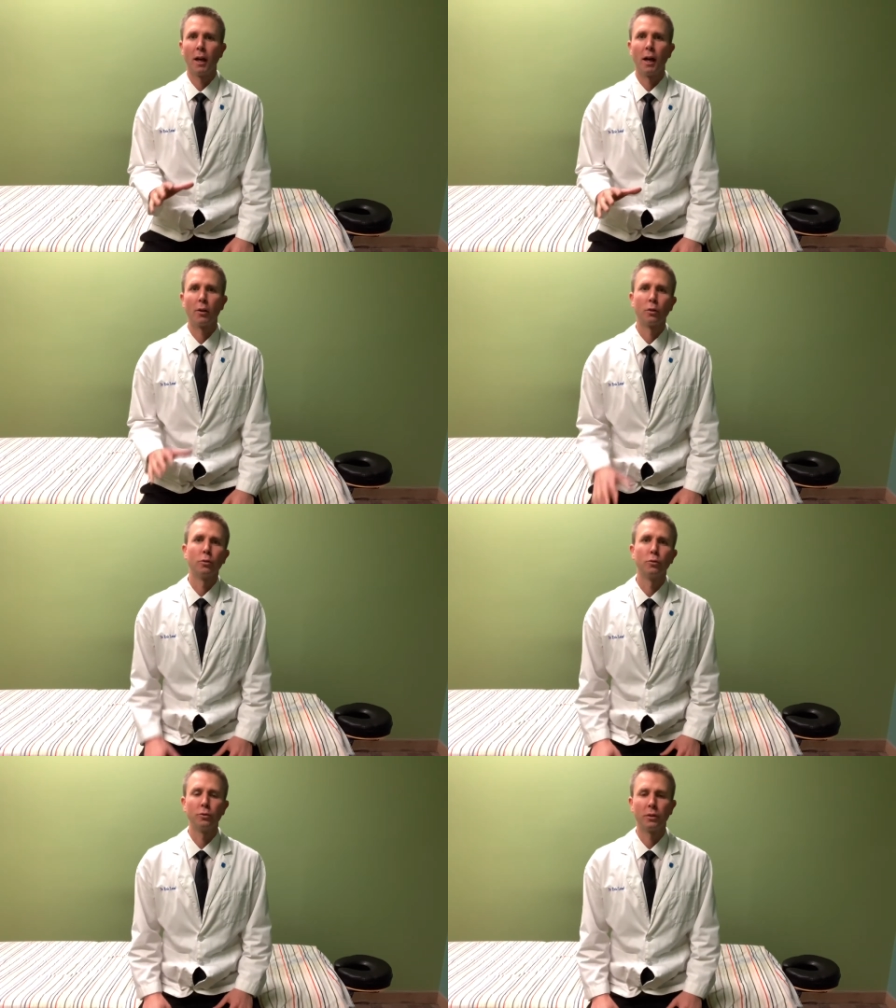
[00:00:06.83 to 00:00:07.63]
How
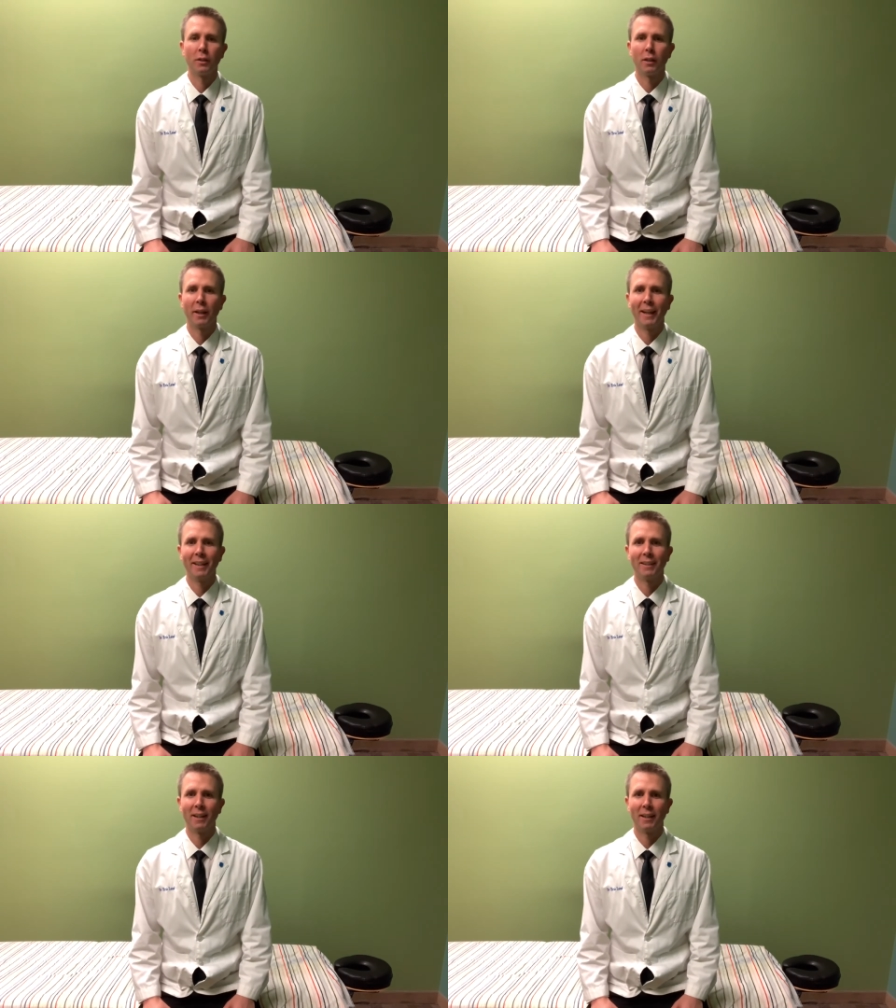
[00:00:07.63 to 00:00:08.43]
to loosen
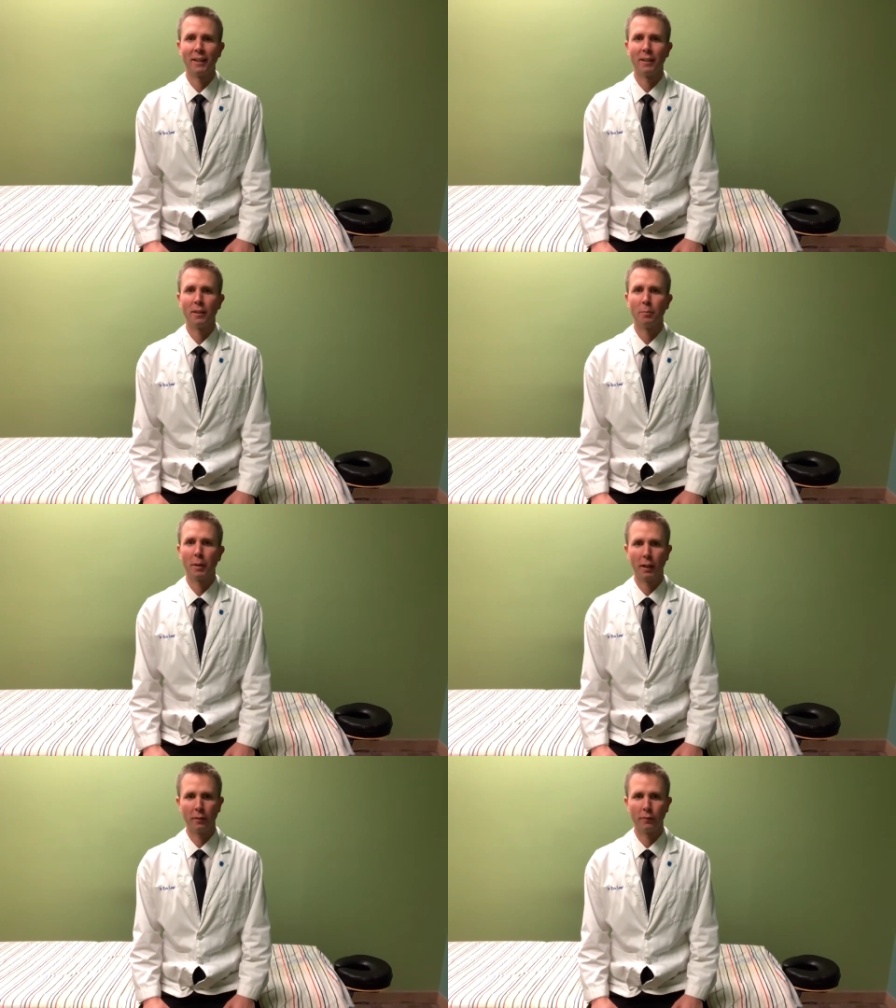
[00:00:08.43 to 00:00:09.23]
a tight,
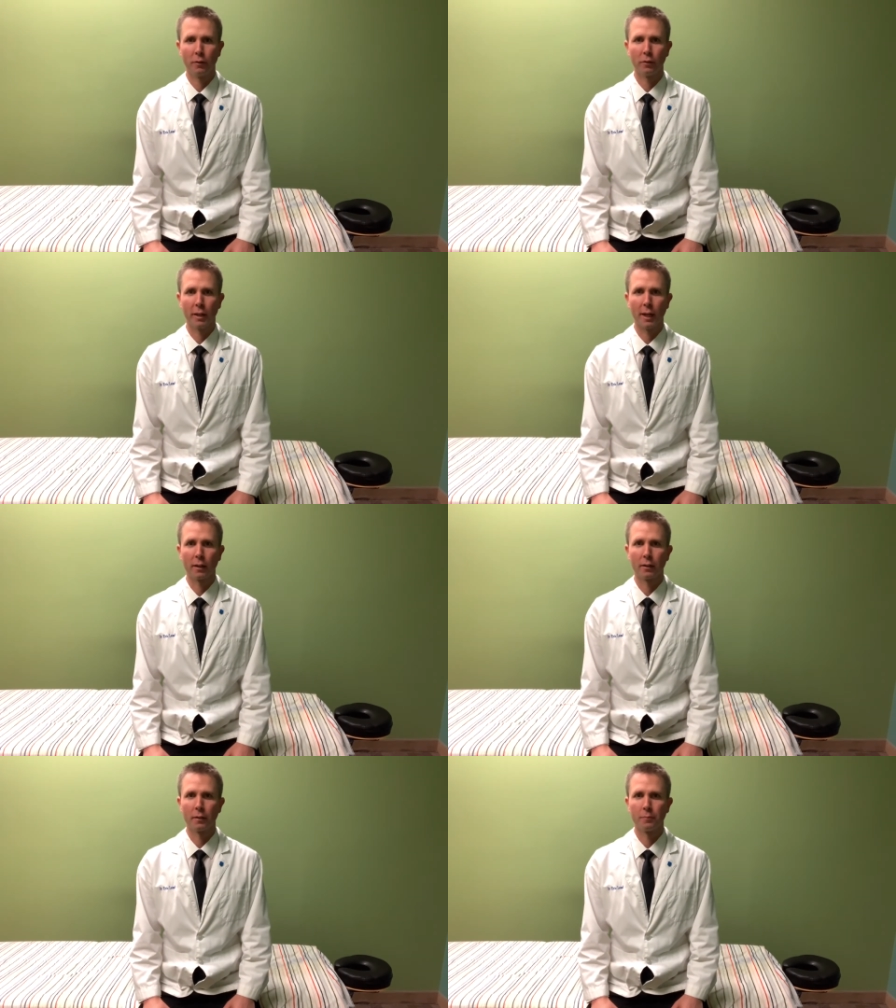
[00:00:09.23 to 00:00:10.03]
painful
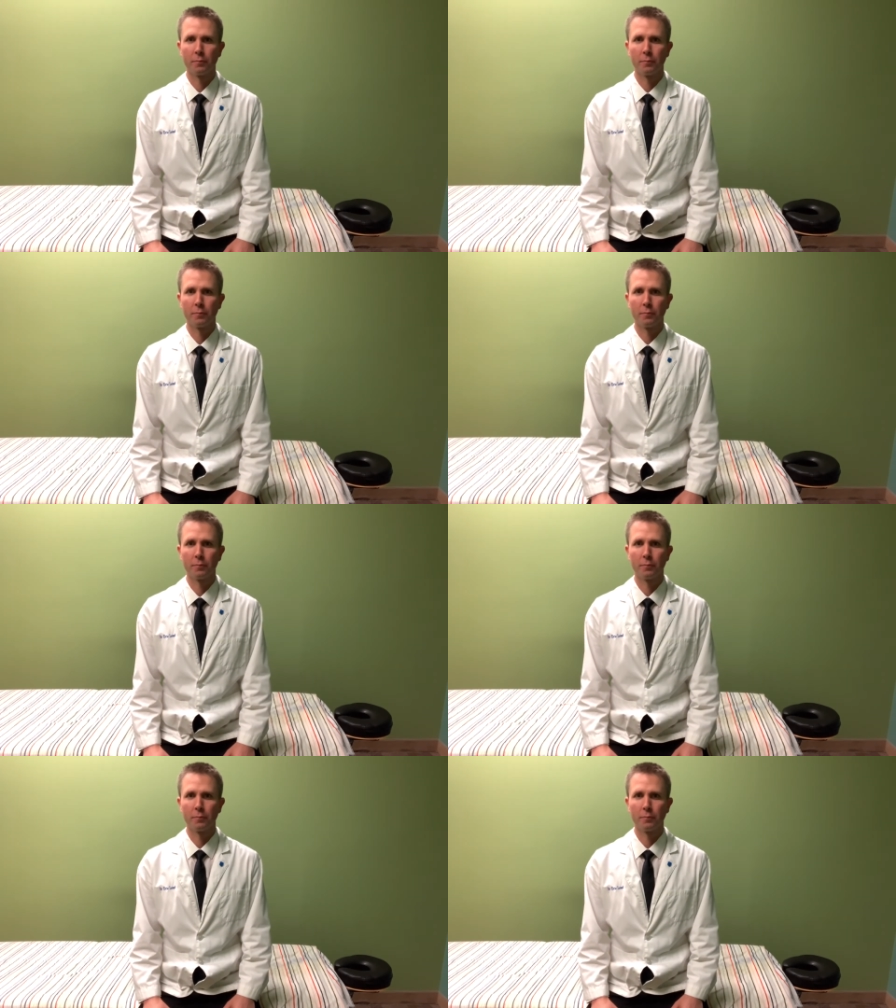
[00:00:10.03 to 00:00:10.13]
neck.